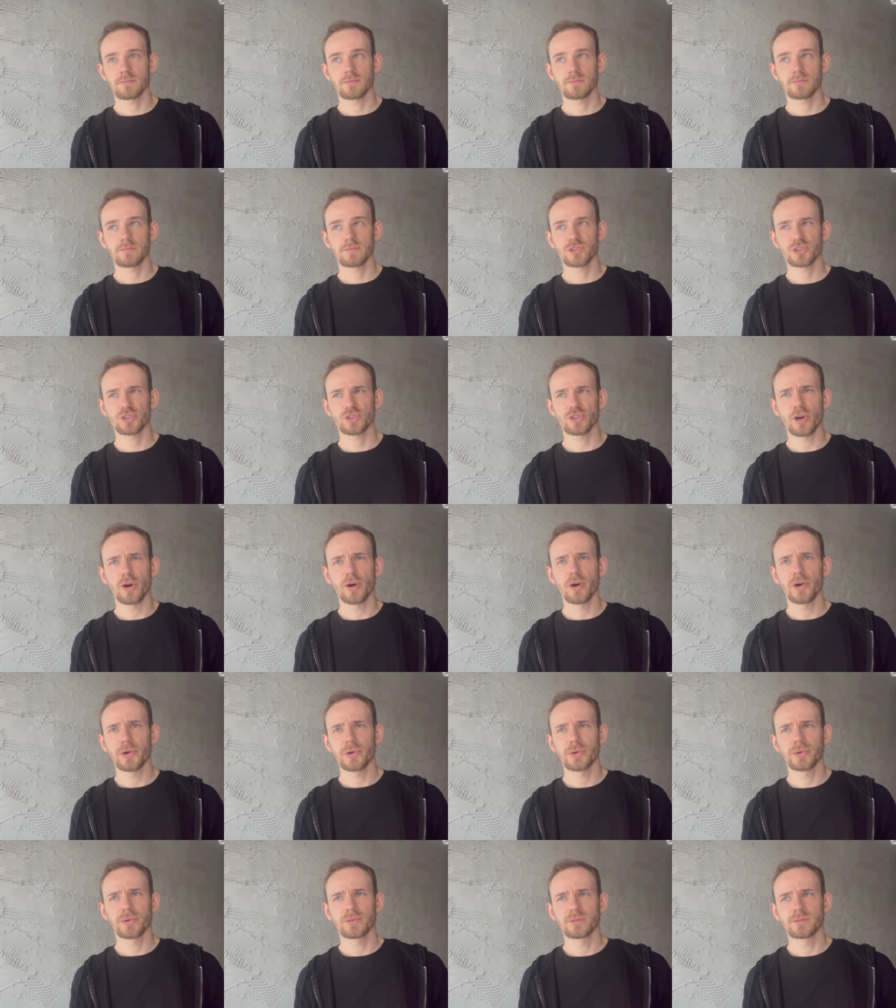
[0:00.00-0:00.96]

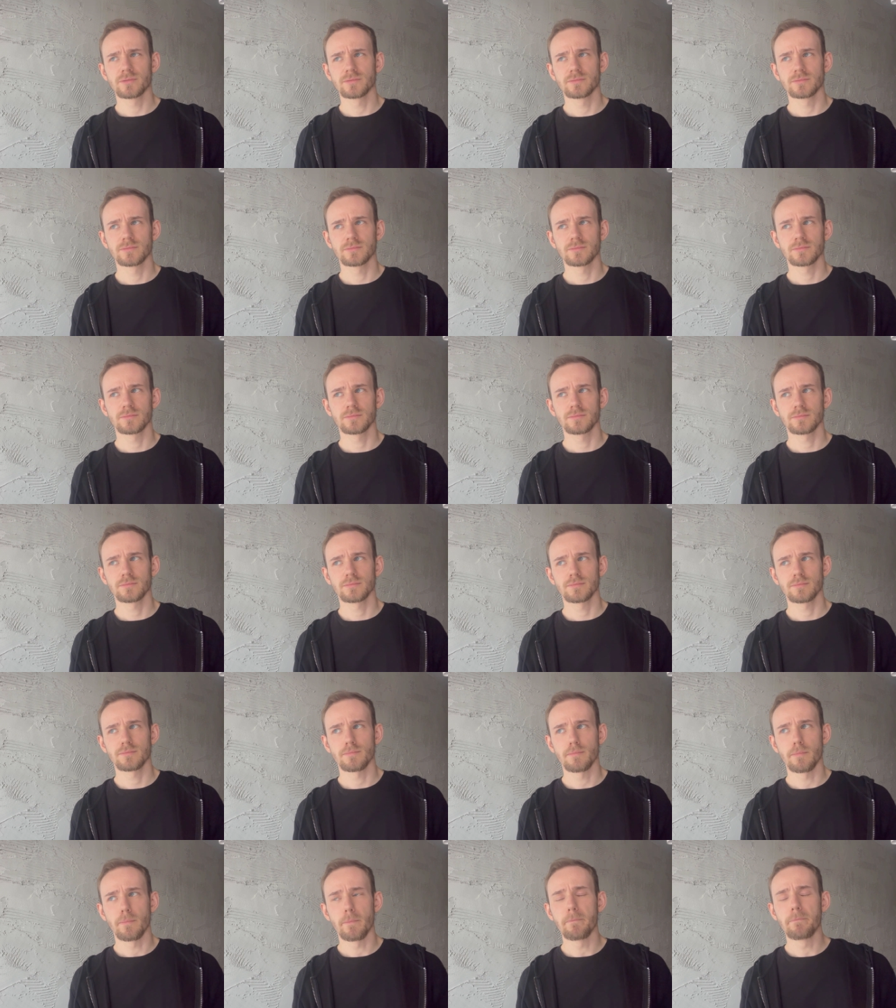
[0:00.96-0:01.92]
so
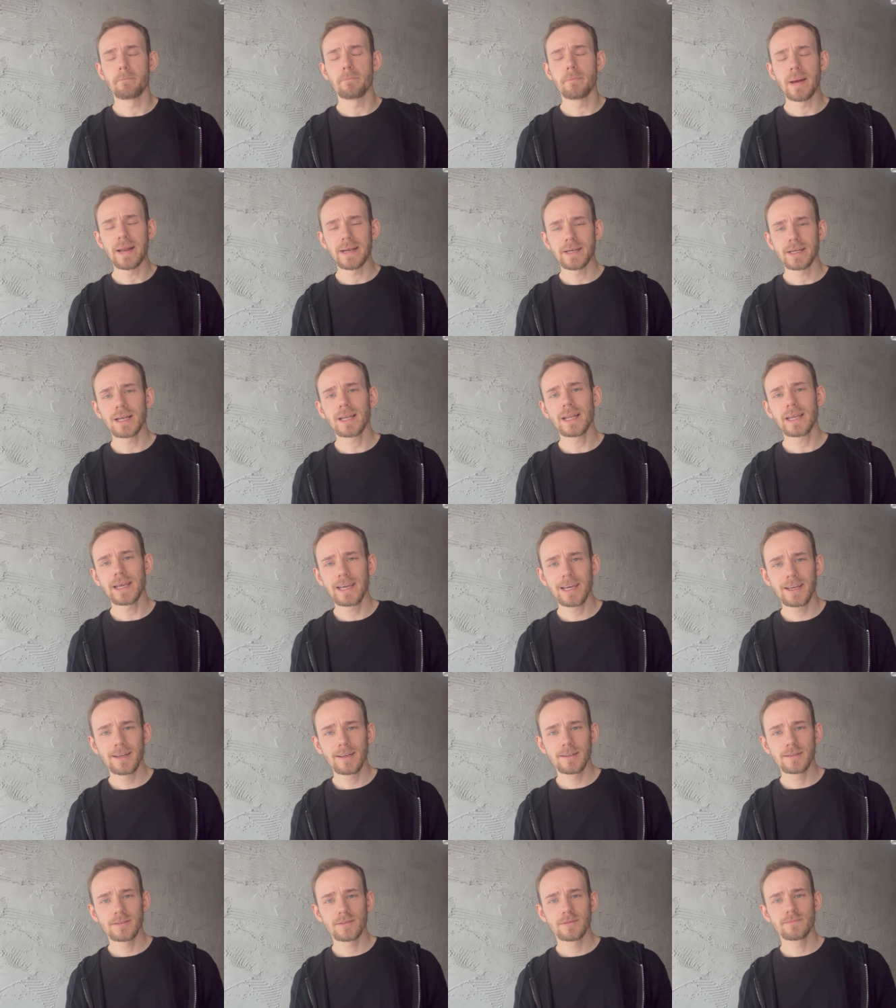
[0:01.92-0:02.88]
manly.
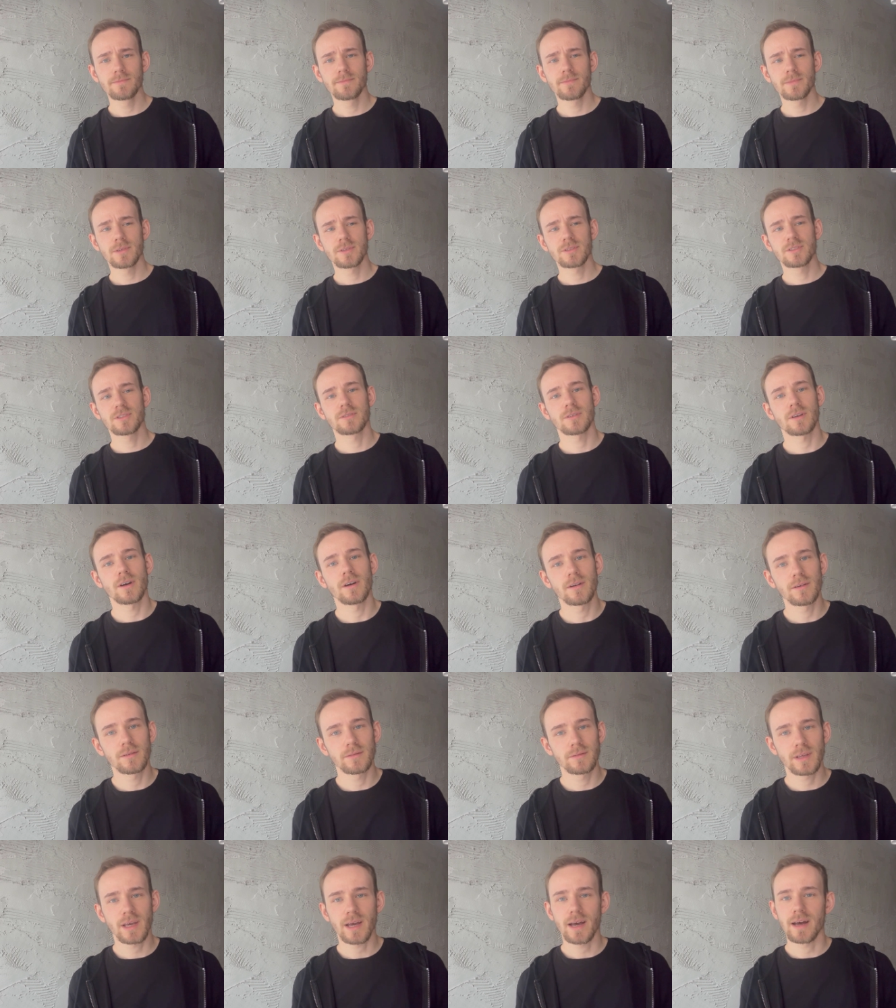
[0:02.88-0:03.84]

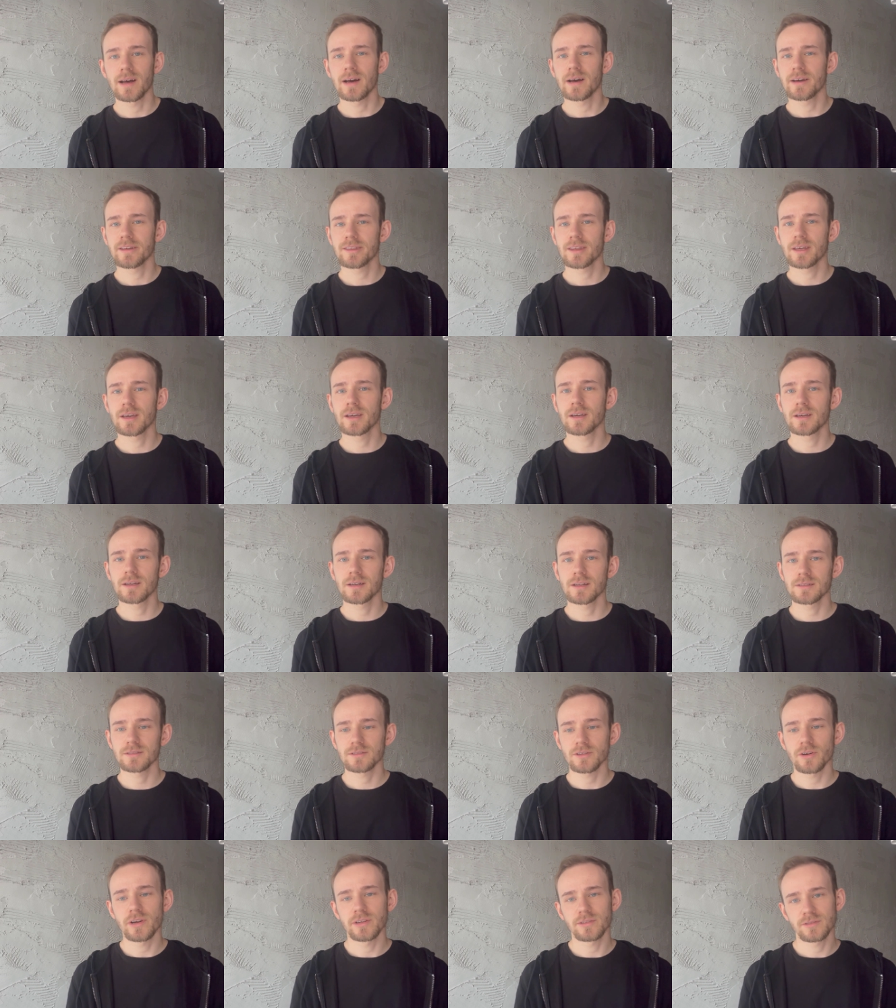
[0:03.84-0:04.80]
So yeah, I think it is
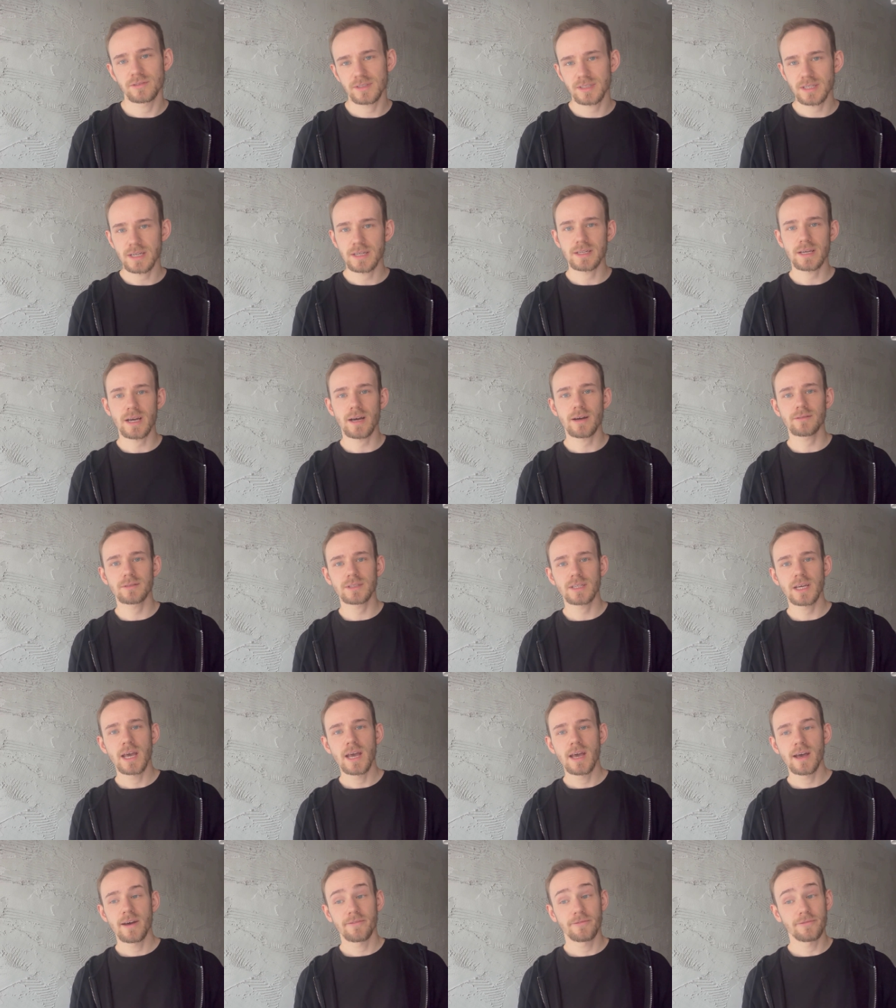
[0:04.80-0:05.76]
going to stand out
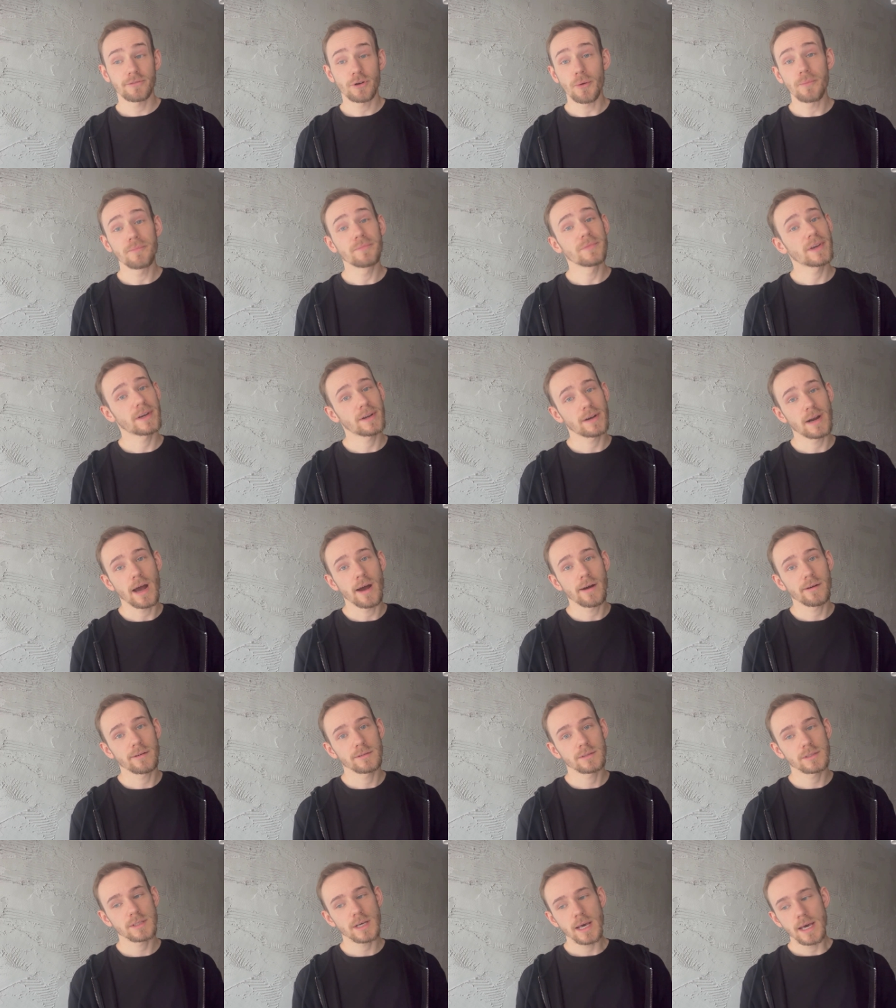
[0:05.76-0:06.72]
from the
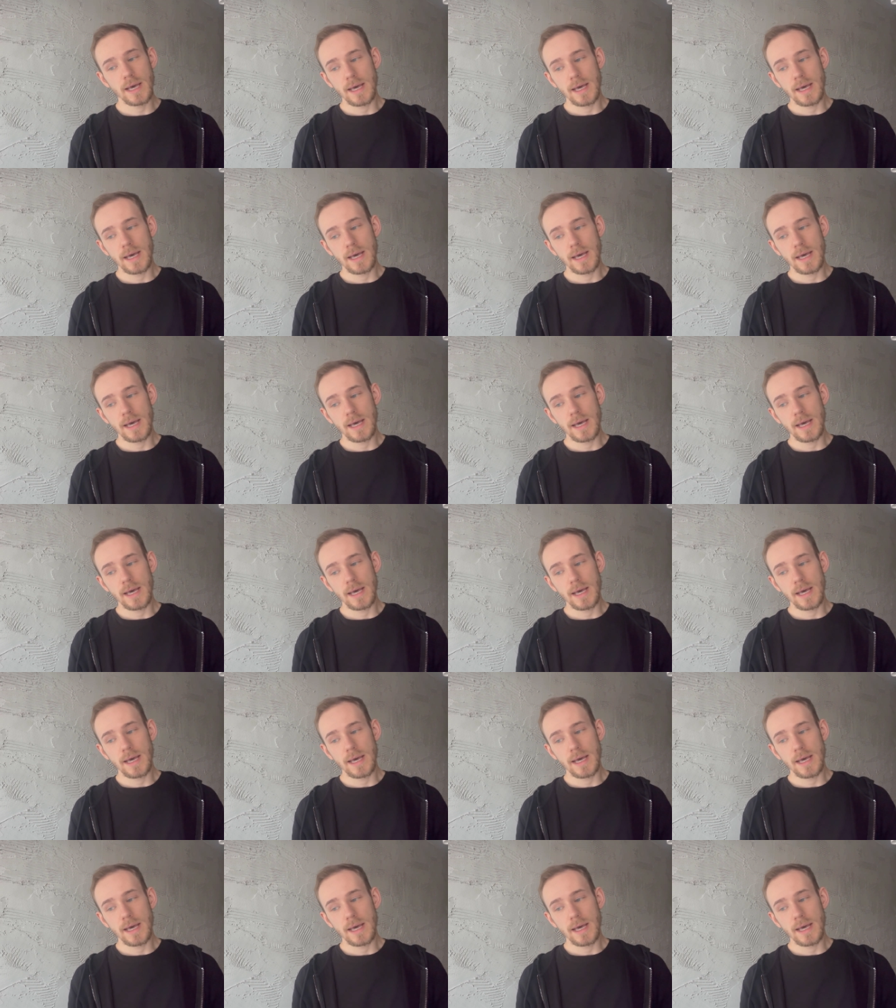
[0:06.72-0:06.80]
crowd.